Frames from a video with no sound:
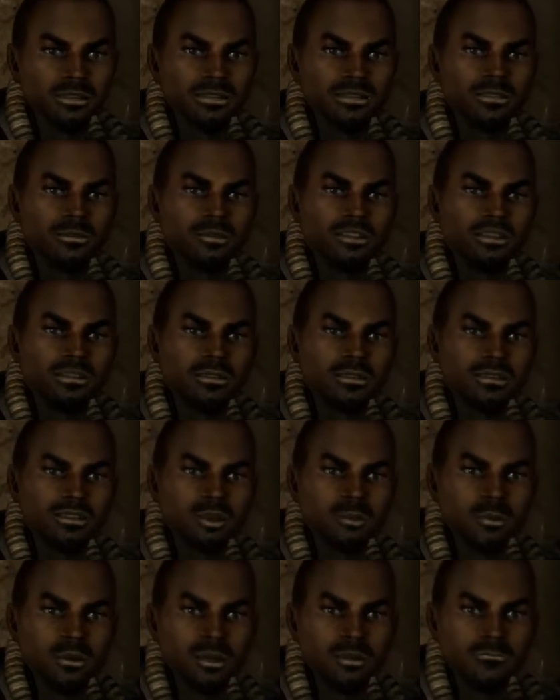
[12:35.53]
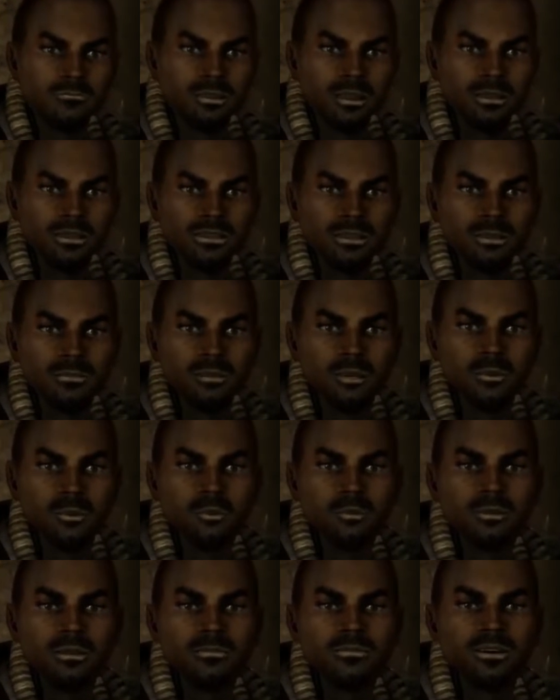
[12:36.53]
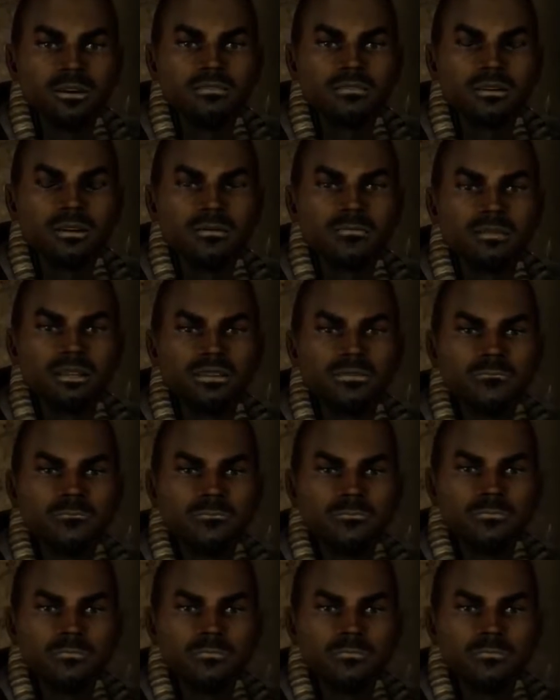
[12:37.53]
so this is the one place I know I can find him.